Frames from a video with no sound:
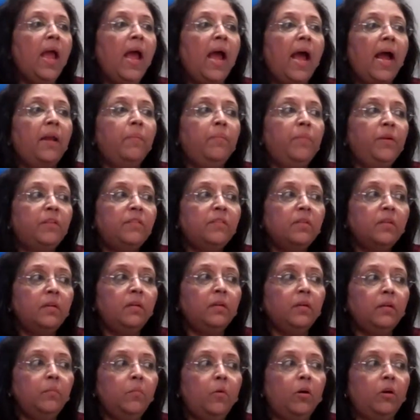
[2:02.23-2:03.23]
and
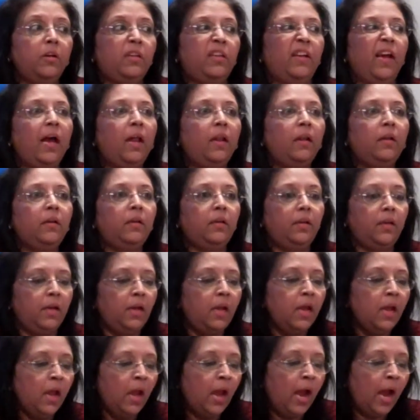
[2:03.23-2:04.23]
maternal mortality.